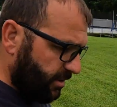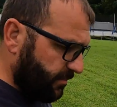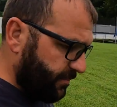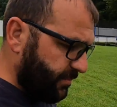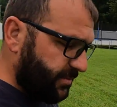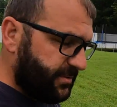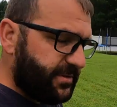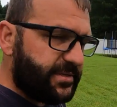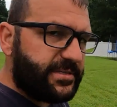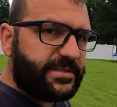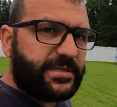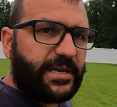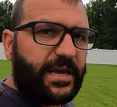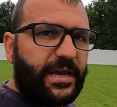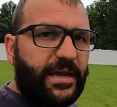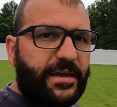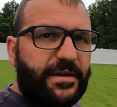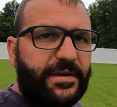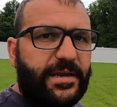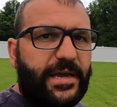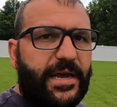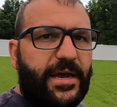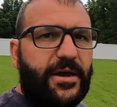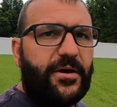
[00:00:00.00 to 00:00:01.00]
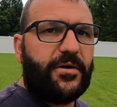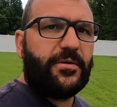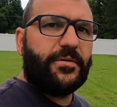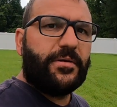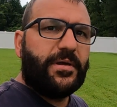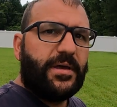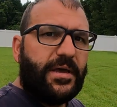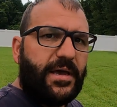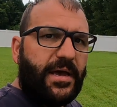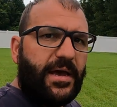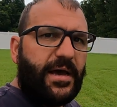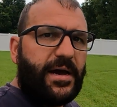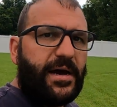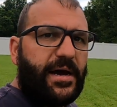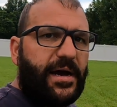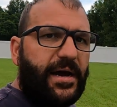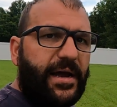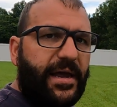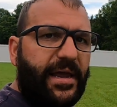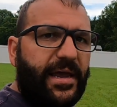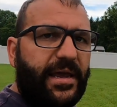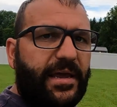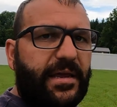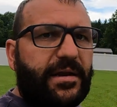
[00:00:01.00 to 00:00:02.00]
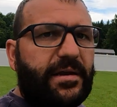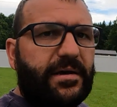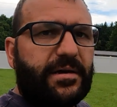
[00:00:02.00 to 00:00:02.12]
to put the sand down, I had